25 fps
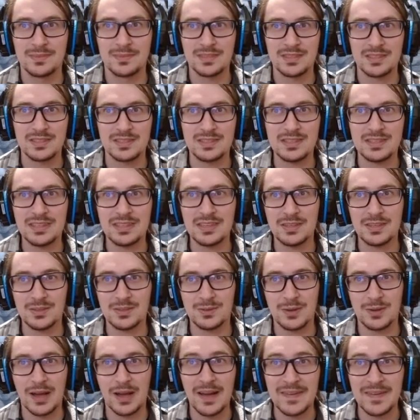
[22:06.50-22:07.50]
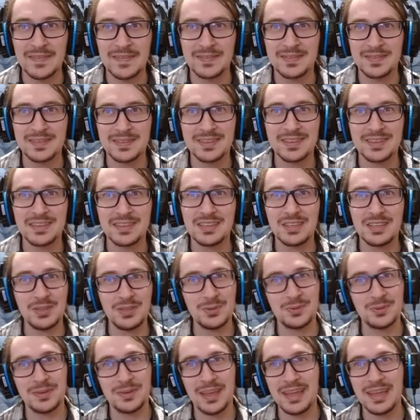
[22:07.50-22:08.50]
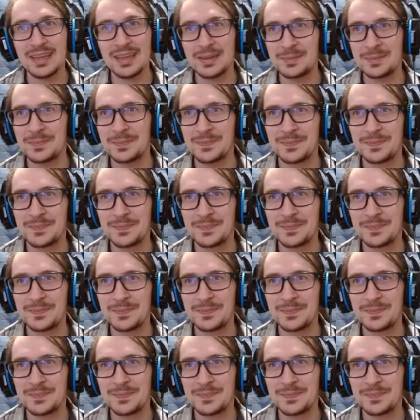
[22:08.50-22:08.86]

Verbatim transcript: Neku, huh? Cute name.